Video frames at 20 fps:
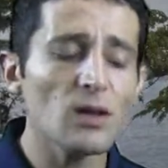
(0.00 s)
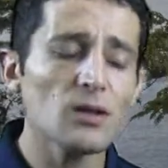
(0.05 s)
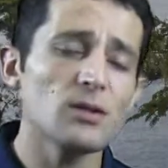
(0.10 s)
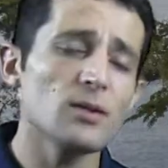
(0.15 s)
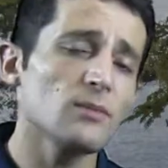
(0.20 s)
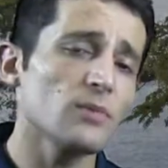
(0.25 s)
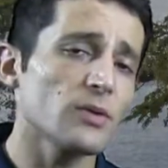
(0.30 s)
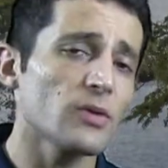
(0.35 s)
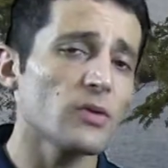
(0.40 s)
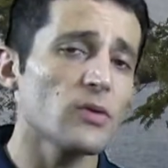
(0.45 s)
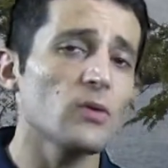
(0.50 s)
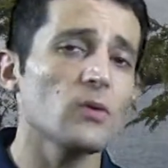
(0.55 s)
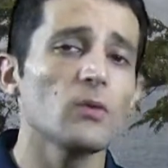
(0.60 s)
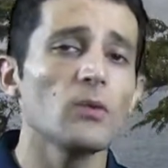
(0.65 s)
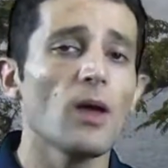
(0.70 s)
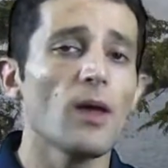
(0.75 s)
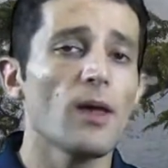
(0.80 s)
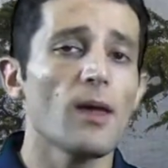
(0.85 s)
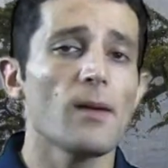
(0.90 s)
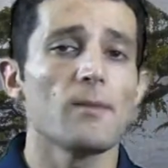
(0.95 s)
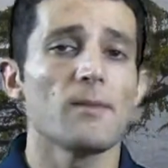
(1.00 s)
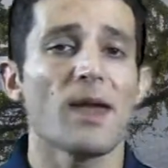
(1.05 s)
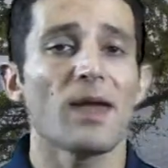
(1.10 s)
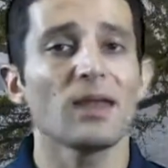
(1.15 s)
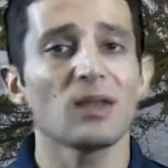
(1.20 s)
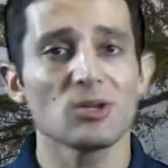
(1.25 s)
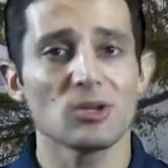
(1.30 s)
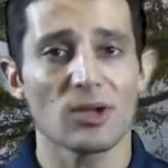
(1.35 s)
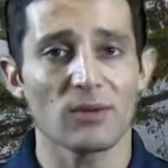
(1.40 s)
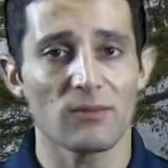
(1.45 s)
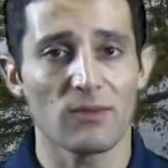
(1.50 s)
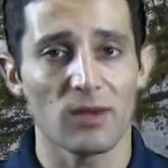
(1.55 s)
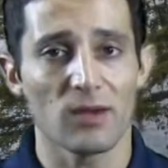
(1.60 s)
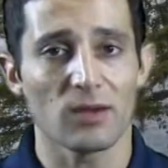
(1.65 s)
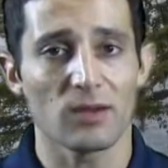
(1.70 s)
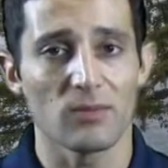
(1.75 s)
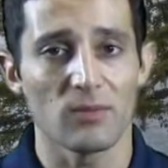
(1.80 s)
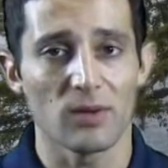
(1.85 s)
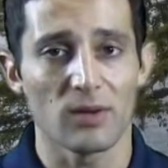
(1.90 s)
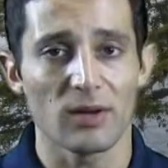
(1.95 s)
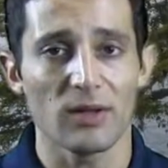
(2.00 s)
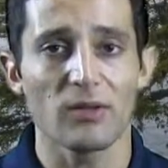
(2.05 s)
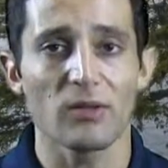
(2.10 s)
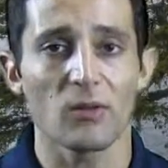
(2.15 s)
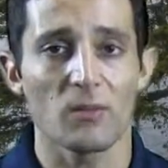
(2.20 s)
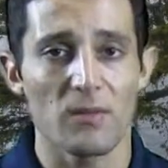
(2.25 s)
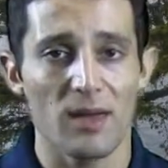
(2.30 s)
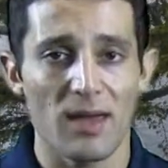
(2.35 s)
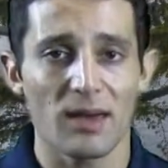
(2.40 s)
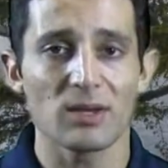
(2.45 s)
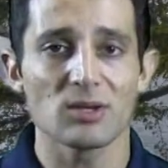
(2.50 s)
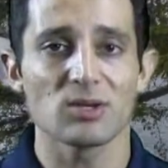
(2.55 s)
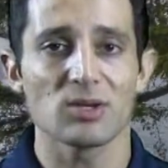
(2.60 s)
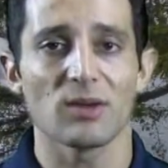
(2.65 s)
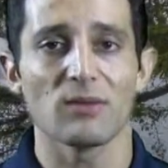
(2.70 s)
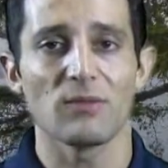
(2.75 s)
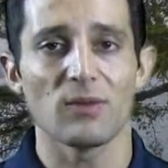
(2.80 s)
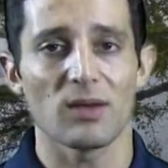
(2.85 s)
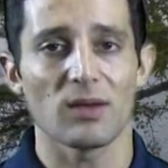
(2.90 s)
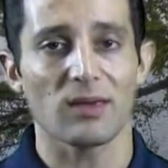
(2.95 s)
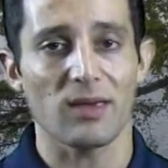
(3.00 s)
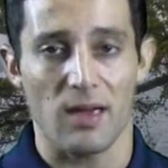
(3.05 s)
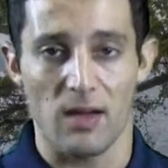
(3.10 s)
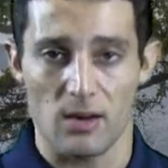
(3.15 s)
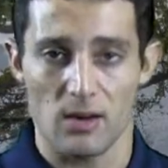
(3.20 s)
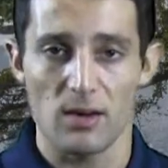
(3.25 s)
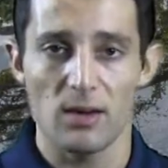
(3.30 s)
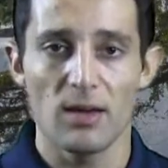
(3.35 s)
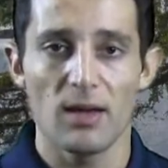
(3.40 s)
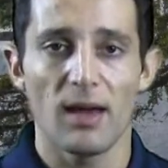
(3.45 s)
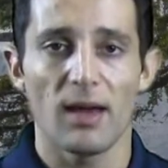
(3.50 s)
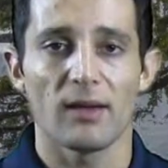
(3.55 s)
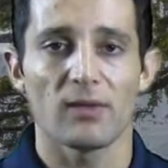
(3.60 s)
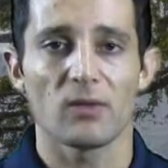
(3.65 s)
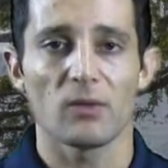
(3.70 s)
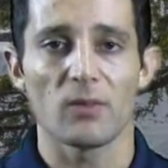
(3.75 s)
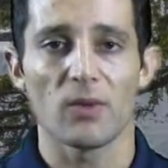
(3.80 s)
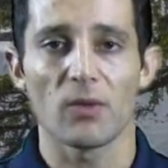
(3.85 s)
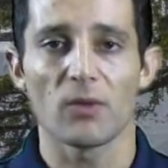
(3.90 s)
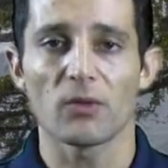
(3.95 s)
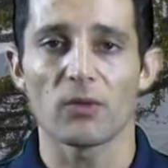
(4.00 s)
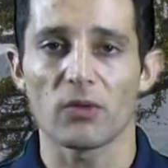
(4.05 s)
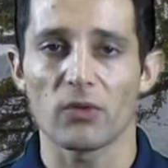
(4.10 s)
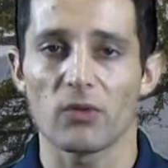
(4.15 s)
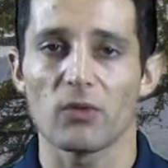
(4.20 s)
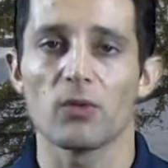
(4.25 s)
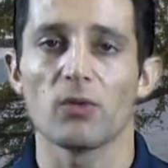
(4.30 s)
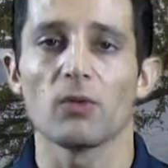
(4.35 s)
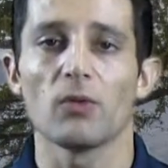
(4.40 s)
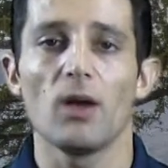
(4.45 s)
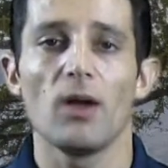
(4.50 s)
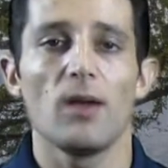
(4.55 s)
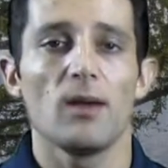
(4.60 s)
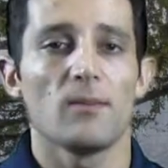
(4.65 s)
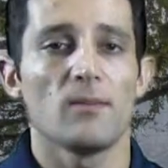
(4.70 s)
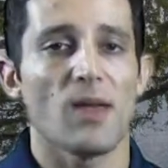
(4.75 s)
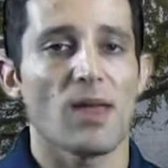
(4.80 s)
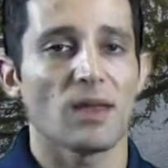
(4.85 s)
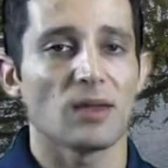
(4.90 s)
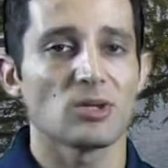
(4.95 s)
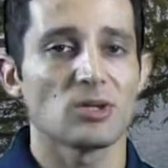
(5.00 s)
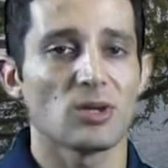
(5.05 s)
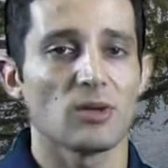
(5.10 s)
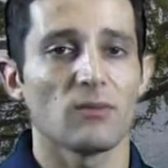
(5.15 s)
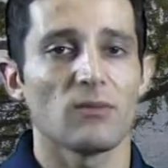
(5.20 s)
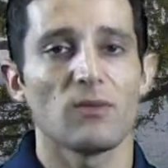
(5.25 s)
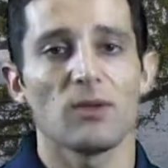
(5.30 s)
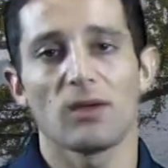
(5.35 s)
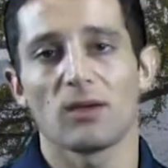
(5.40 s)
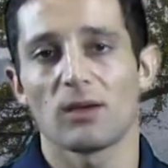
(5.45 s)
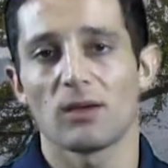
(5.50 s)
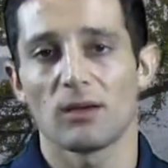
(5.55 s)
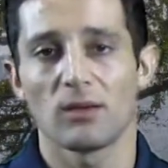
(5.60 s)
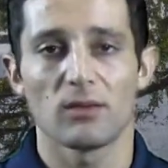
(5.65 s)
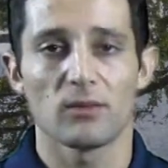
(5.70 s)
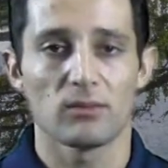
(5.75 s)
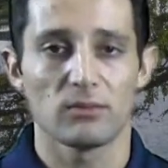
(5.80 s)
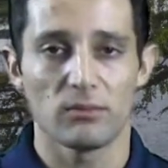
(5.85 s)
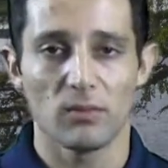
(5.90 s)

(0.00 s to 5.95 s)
Number two, managing via community, so managing via care, as opposed to managing via,